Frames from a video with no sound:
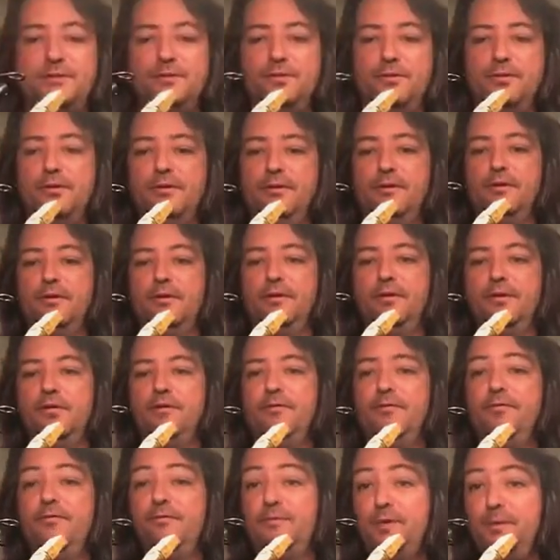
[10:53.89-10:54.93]
So
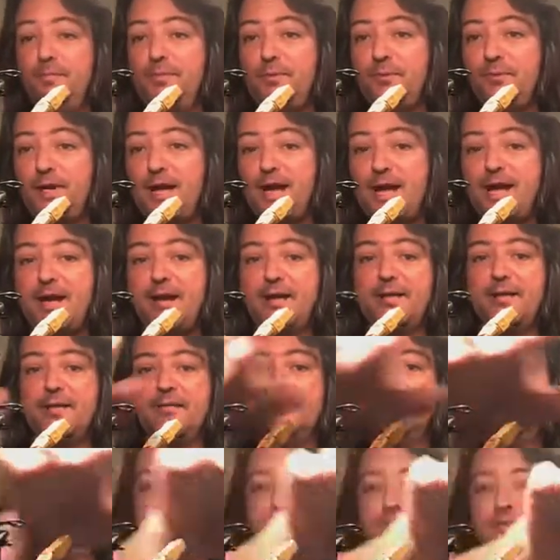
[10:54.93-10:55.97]
flip the
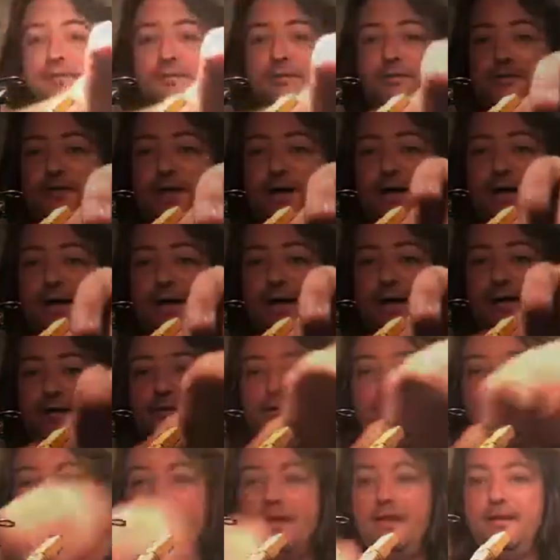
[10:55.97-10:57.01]
rack, stock
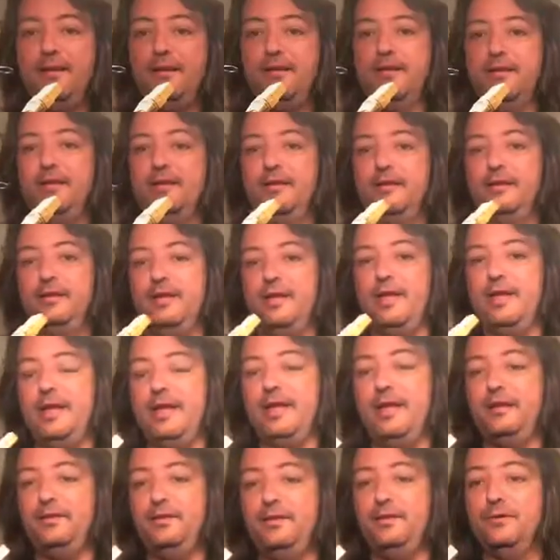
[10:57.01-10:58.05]
outer end,
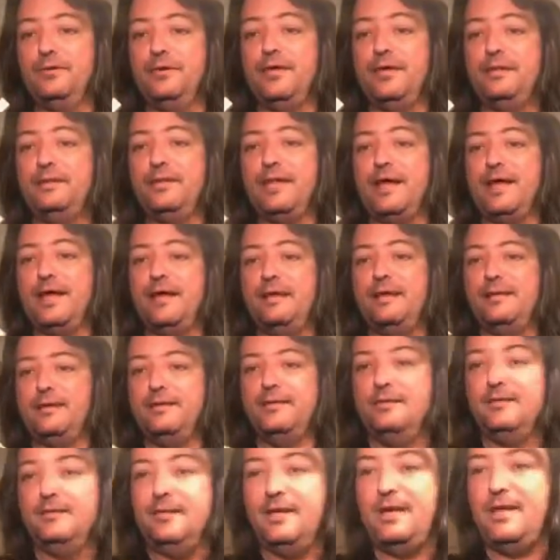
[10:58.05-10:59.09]
and you'll get that
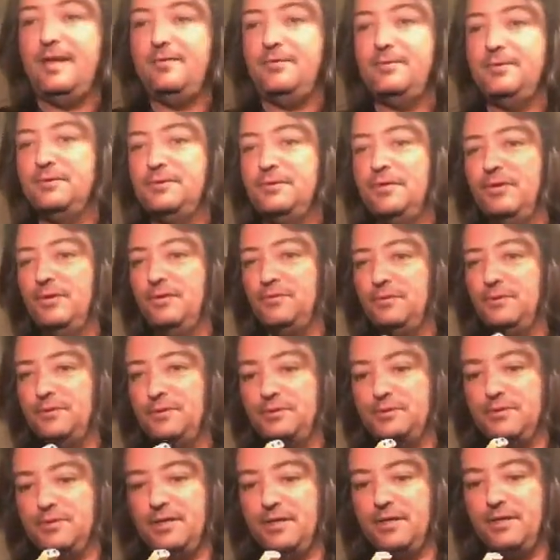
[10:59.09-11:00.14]
end result,
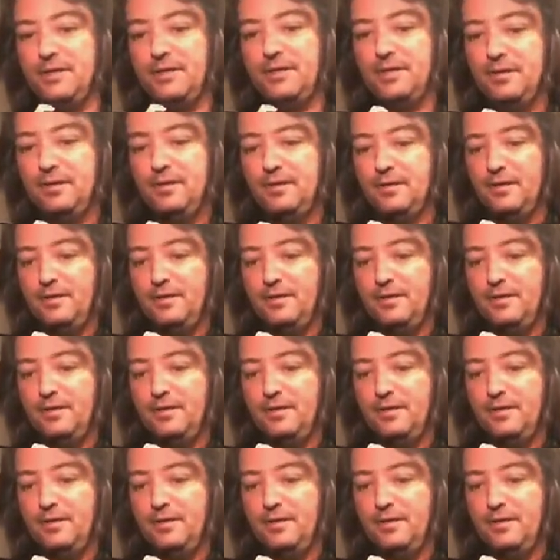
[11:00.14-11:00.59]
which is good.